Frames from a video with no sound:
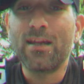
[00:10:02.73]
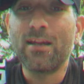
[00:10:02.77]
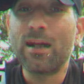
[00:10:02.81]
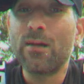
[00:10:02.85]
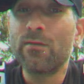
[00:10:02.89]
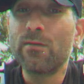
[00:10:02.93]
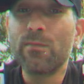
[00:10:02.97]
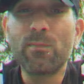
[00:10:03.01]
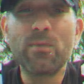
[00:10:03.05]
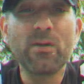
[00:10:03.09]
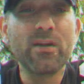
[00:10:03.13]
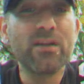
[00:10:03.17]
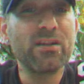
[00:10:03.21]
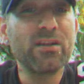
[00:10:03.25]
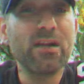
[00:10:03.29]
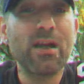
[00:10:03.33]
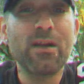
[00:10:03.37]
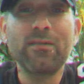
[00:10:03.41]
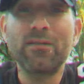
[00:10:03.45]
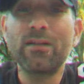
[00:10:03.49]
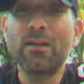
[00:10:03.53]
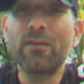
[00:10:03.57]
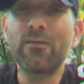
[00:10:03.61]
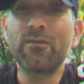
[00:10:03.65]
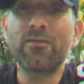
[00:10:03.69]
everybody, I'll
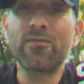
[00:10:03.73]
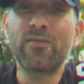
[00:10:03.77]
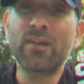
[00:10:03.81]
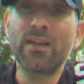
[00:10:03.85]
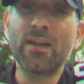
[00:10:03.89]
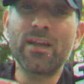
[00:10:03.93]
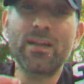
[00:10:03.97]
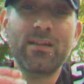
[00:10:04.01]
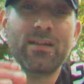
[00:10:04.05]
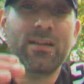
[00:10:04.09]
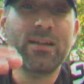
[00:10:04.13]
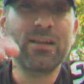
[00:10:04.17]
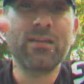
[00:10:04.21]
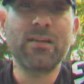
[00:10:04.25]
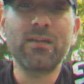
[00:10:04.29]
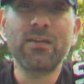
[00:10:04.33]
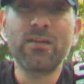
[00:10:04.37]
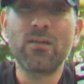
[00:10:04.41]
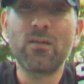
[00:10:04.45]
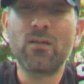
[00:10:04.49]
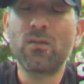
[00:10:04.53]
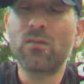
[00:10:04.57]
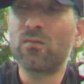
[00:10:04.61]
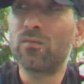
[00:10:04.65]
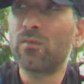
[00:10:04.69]
never forget, you
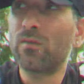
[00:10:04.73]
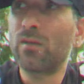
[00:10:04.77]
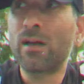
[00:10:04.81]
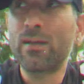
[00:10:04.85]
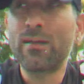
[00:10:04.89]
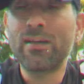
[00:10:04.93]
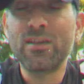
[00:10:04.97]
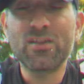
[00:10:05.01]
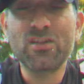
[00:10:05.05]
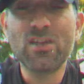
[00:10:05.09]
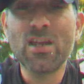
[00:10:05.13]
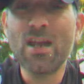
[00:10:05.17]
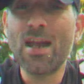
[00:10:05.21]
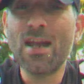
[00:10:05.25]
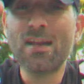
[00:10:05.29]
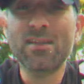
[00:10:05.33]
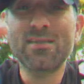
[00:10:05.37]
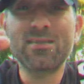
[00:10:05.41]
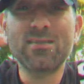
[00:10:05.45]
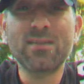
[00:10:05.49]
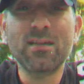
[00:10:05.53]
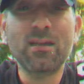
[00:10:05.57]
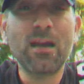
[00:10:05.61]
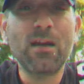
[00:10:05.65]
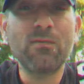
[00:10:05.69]
know, on the
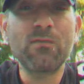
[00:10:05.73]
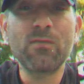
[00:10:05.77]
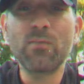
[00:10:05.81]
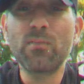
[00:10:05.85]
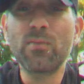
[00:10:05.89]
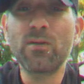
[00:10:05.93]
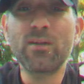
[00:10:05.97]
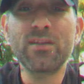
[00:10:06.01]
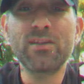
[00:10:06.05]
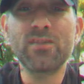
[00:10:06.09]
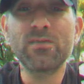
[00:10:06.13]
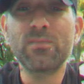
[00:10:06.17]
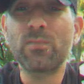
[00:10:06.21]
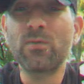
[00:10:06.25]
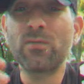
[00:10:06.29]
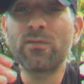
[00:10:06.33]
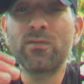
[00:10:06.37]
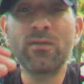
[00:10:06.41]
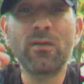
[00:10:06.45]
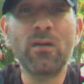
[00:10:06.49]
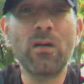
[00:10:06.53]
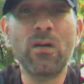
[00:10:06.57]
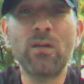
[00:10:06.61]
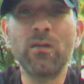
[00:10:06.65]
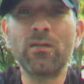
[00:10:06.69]
chats, everybody's
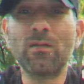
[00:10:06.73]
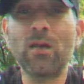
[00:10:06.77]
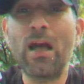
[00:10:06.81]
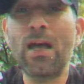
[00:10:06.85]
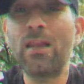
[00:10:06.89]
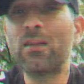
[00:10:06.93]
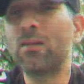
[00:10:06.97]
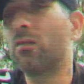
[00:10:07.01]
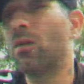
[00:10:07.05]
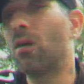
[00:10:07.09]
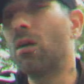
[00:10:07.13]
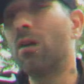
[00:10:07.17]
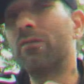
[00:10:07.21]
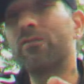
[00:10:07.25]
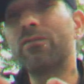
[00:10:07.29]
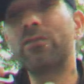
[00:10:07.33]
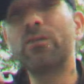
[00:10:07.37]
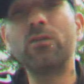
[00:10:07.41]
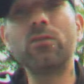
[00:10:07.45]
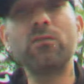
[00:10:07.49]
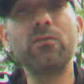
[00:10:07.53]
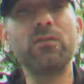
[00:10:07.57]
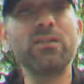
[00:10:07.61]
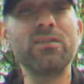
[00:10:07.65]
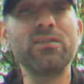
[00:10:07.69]
putting all, I love
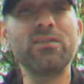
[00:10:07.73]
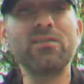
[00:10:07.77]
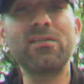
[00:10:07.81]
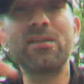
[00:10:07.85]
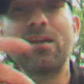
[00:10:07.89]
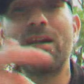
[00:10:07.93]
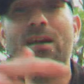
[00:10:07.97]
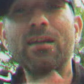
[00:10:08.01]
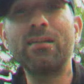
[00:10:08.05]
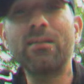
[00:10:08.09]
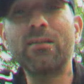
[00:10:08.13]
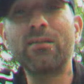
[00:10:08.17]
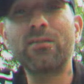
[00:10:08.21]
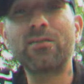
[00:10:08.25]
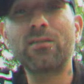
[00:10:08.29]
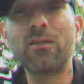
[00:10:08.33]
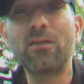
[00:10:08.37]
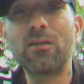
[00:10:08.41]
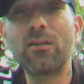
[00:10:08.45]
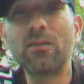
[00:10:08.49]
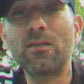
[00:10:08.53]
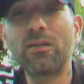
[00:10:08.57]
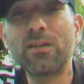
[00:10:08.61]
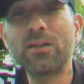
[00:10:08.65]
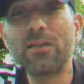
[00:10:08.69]
you, this, that, and the
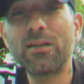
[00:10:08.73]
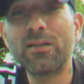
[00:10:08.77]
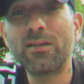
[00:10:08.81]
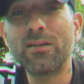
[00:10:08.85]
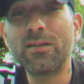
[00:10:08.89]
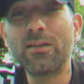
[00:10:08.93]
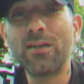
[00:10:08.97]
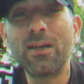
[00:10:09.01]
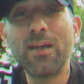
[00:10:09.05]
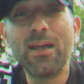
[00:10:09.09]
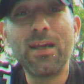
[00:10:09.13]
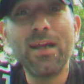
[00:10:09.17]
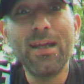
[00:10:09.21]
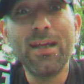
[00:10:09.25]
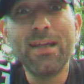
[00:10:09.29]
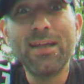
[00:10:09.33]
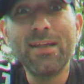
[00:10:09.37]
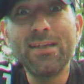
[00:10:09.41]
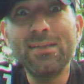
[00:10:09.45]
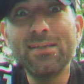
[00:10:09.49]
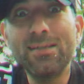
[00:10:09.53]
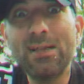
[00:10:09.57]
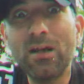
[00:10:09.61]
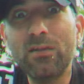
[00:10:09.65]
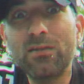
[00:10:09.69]
third. And
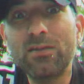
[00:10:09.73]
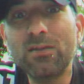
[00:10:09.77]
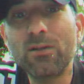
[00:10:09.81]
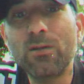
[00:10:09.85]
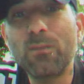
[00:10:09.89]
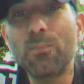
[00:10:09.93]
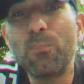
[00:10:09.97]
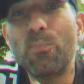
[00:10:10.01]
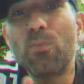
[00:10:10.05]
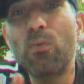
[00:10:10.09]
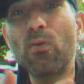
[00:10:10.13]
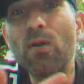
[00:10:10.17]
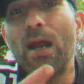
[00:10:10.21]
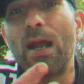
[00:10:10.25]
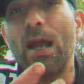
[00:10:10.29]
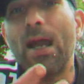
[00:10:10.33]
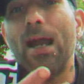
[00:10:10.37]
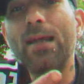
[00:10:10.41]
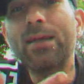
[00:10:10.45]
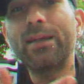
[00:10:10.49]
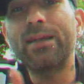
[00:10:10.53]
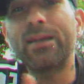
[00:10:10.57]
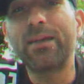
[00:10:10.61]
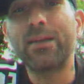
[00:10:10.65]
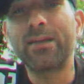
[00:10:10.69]
he's out there
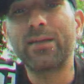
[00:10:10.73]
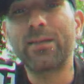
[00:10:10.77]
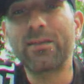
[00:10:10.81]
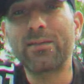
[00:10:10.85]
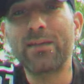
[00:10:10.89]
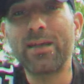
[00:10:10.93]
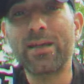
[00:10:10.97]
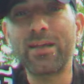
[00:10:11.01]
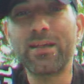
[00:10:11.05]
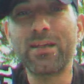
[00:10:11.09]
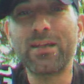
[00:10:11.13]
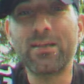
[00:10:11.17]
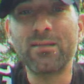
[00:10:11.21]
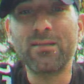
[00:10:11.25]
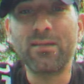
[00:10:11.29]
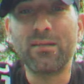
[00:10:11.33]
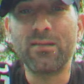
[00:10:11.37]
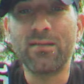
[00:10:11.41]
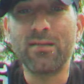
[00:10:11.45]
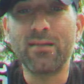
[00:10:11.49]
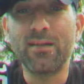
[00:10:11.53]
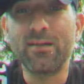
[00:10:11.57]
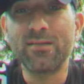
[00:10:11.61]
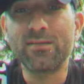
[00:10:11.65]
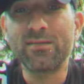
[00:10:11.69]
bragging that he
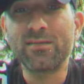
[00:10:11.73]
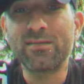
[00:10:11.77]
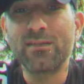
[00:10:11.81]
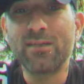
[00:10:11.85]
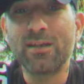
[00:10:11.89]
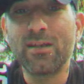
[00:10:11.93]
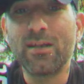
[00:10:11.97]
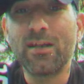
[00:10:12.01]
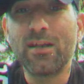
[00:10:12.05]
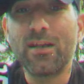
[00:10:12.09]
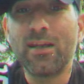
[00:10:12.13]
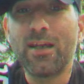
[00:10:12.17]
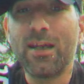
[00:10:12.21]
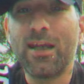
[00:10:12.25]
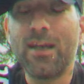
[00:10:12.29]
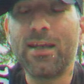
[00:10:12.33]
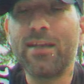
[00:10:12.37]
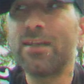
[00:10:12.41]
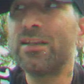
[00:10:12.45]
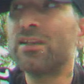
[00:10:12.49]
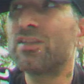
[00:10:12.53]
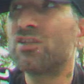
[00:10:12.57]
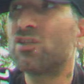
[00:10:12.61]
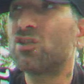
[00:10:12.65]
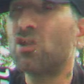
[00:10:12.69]
did this. And
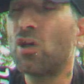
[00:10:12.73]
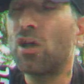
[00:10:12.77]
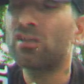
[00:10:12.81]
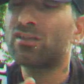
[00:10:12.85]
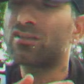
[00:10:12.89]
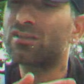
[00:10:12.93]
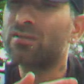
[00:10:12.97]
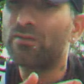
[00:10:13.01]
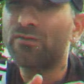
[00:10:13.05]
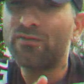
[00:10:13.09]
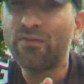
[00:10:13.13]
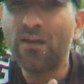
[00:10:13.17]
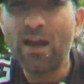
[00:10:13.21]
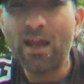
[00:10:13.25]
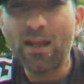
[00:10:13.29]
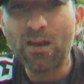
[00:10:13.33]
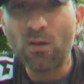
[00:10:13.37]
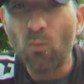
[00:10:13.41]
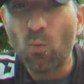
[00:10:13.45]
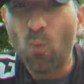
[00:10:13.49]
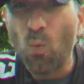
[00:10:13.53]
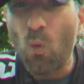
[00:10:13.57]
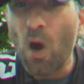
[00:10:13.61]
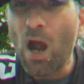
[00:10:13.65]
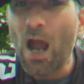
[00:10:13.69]
he's
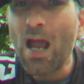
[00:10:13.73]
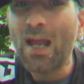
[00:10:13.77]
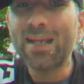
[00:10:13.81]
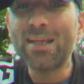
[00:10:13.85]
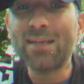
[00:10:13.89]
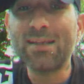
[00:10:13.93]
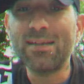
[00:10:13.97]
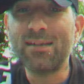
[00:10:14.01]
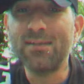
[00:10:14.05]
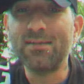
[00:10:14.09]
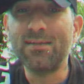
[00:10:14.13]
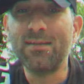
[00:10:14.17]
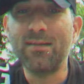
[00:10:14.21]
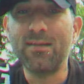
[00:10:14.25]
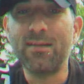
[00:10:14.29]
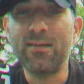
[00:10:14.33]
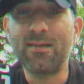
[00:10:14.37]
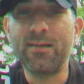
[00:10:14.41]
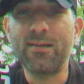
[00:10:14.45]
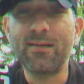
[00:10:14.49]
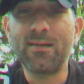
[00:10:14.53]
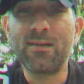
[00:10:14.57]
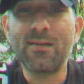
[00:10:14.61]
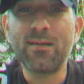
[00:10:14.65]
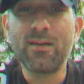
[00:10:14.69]
justifying why he did
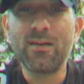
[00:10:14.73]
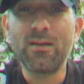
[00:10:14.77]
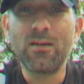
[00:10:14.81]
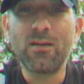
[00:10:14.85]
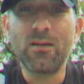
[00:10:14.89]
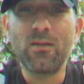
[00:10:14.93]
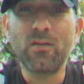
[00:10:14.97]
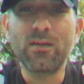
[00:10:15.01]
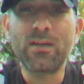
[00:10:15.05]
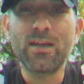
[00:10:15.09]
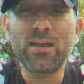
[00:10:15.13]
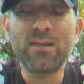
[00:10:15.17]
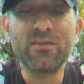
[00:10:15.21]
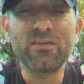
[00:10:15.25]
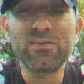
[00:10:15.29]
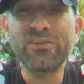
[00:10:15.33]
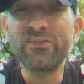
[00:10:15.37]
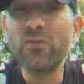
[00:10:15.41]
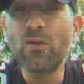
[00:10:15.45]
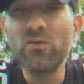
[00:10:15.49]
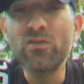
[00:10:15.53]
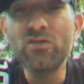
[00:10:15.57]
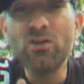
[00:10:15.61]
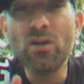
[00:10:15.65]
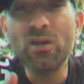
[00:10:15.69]
it. Okay, there's
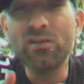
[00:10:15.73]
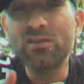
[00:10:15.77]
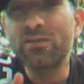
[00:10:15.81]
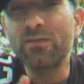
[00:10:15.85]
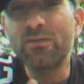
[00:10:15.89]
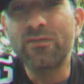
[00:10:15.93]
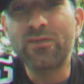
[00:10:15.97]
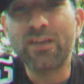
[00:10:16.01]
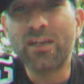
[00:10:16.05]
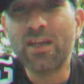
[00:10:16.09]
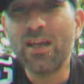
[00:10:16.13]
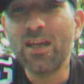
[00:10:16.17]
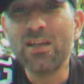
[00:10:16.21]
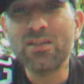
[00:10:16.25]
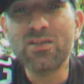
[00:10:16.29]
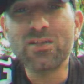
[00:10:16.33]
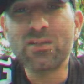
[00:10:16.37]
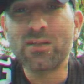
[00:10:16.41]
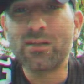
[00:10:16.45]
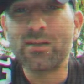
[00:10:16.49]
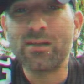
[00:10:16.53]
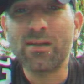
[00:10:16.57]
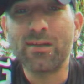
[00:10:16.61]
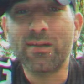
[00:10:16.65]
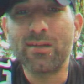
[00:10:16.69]
no
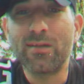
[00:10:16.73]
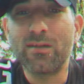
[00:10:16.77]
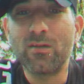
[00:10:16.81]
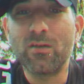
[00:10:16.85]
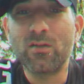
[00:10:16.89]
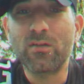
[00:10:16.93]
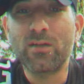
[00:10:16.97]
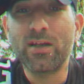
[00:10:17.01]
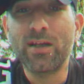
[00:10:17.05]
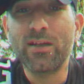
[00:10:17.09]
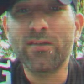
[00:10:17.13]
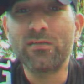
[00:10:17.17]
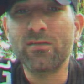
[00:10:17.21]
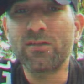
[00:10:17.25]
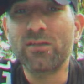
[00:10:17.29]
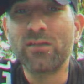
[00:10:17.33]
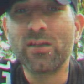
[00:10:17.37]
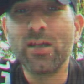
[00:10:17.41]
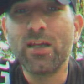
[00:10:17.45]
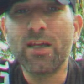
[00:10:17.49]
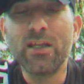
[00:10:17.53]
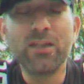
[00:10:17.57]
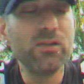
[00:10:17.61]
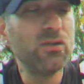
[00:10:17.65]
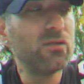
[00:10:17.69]
justification in it. Okay,
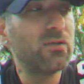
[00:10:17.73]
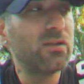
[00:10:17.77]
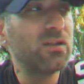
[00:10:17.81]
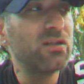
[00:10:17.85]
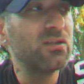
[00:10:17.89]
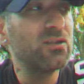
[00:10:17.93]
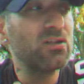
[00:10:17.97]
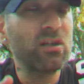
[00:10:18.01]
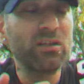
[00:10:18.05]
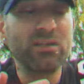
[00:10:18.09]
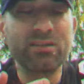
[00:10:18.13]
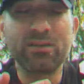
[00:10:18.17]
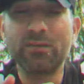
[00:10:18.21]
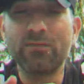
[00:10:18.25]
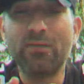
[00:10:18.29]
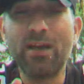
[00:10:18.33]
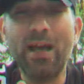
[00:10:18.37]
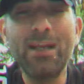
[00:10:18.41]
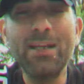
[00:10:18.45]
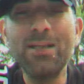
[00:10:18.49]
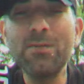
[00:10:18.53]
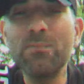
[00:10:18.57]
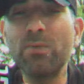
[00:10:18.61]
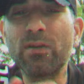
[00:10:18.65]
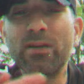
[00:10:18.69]
you can justify,
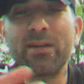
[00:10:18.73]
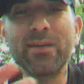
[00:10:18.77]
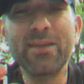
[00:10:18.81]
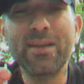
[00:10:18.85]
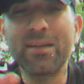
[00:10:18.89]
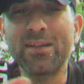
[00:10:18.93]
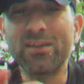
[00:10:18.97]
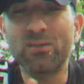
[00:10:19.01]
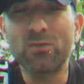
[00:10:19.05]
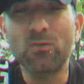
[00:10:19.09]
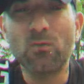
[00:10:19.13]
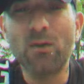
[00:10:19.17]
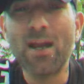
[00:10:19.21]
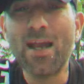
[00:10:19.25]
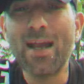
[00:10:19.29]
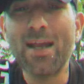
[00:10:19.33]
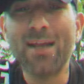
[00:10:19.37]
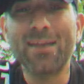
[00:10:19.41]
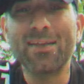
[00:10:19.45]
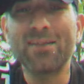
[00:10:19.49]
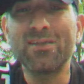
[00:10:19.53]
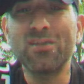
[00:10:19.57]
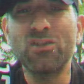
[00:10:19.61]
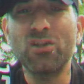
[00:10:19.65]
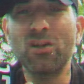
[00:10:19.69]
anybody that's rat
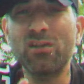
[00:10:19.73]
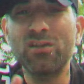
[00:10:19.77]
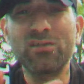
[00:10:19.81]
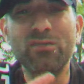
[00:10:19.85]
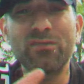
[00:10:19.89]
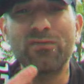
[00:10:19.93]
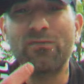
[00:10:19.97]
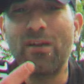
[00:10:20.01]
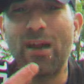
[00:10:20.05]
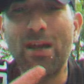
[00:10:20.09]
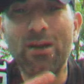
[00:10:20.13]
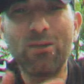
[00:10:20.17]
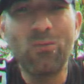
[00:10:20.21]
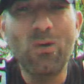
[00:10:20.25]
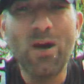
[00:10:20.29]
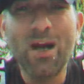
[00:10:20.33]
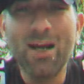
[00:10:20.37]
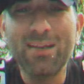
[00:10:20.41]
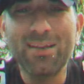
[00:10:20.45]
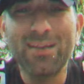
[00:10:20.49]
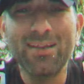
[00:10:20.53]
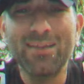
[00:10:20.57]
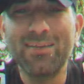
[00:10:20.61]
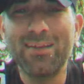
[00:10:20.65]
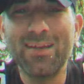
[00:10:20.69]
can justify why
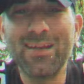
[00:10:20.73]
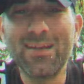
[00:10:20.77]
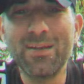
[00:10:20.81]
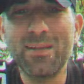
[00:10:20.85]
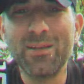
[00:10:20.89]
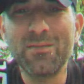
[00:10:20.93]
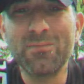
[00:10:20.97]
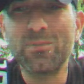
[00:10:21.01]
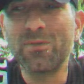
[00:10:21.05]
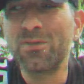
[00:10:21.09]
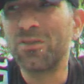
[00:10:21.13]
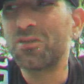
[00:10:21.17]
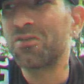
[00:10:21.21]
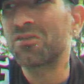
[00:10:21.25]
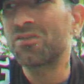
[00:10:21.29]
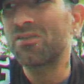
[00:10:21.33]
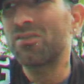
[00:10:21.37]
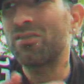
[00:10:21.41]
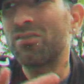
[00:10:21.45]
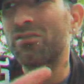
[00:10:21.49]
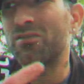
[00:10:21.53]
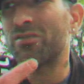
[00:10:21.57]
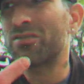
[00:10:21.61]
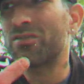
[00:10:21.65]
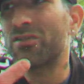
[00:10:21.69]
they did it, but
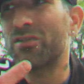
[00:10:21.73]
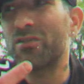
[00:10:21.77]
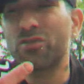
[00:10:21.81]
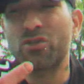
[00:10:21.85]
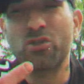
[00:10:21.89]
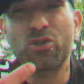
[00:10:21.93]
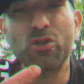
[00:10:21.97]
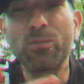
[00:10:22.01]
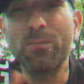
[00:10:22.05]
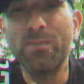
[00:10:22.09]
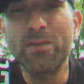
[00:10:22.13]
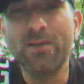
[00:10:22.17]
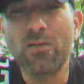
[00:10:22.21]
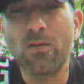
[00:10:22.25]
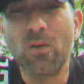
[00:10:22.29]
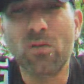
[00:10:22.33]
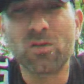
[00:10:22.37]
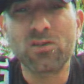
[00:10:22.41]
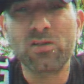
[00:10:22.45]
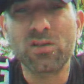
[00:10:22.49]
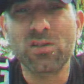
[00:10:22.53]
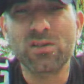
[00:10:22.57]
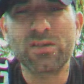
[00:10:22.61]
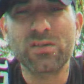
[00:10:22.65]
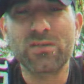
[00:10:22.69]
there should be no
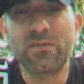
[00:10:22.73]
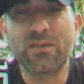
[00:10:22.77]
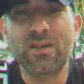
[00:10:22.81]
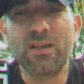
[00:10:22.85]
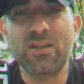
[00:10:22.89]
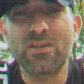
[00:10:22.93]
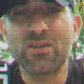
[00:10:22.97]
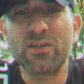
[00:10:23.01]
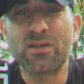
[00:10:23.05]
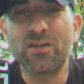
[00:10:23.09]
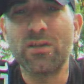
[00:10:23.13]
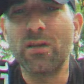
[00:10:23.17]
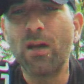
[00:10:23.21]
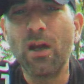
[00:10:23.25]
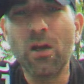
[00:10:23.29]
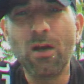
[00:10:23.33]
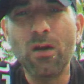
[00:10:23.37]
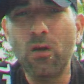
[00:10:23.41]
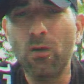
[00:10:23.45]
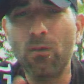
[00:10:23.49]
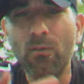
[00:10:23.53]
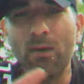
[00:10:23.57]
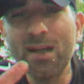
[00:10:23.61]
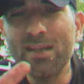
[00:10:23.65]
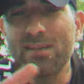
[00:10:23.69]
justification.
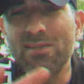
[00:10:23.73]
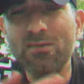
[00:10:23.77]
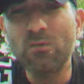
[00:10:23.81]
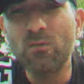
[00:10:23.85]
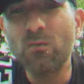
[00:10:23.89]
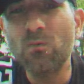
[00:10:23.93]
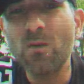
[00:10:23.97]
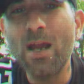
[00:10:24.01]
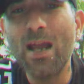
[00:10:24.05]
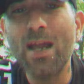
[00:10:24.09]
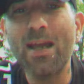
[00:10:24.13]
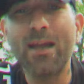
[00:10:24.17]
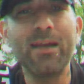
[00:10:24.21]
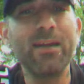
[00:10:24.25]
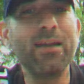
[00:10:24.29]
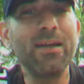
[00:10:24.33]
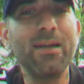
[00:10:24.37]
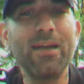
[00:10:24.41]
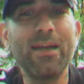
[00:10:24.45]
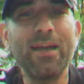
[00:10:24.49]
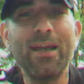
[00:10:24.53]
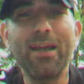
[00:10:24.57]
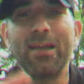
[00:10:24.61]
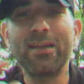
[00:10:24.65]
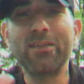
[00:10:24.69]
A rat's a rat,
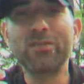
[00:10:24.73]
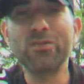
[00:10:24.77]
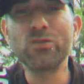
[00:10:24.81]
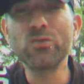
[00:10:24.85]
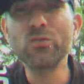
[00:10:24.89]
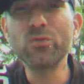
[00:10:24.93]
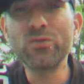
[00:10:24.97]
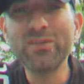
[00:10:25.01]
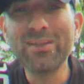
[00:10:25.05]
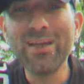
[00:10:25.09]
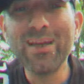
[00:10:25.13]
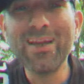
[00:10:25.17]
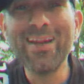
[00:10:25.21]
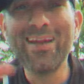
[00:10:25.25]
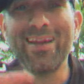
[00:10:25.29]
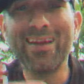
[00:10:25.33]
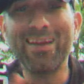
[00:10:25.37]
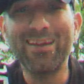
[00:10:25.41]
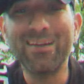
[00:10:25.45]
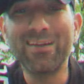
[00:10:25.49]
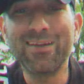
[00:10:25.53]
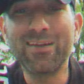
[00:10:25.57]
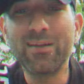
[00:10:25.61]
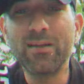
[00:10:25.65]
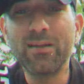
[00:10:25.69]
and you did it.
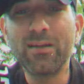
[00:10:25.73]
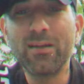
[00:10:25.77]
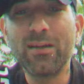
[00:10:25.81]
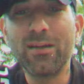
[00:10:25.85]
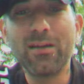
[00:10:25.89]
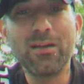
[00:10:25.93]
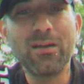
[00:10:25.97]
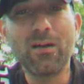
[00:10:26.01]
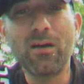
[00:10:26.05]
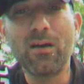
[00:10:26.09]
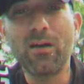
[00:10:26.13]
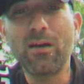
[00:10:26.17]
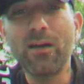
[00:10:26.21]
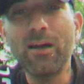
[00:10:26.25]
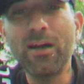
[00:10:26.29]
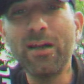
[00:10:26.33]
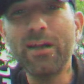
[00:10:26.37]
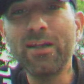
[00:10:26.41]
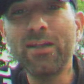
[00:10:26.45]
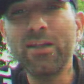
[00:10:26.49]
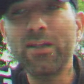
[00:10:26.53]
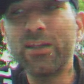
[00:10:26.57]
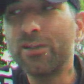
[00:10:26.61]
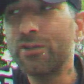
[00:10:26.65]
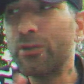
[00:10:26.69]
All
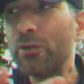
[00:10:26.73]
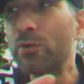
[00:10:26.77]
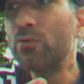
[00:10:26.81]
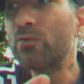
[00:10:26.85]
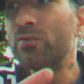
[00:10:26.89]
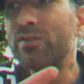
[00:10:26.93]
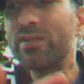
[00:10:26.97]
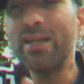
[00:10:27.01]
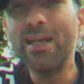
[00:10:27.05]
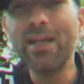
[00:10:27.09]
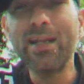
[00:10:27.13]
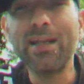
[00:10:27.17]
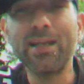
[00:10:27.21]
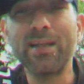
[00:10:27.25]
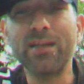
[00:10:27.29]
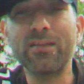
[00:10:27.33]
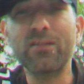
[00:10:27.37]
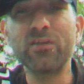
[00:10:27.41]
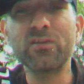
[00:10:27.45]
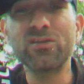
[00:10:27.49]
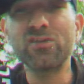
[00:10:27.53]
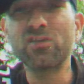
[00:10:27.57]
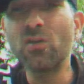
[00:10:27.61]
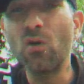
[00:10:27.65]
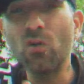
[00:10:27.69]
right, you did it.
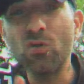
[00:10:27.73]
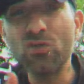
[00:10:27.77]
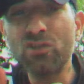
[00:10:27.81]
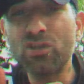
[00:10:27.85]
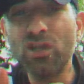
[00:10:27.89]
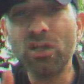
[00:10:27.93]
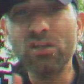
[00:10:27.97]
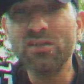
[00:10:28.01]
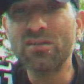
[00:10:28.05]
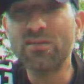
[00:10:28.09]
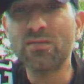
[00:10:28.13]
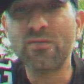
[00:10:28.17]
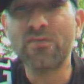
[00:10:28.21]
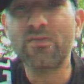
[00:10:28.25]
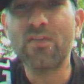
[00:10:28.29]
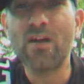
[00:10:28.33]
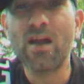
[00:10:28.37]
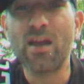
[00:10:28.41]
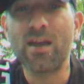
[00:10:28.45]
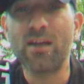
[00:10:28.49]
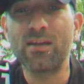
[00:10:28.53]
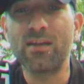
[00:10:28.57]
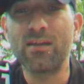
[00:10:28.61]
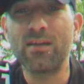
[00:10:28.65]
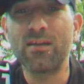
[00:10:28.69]
There's no
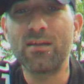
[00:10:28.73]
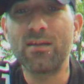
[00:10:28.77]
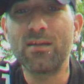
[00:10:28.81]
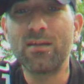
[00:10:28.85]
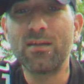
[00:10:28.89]
justifying it.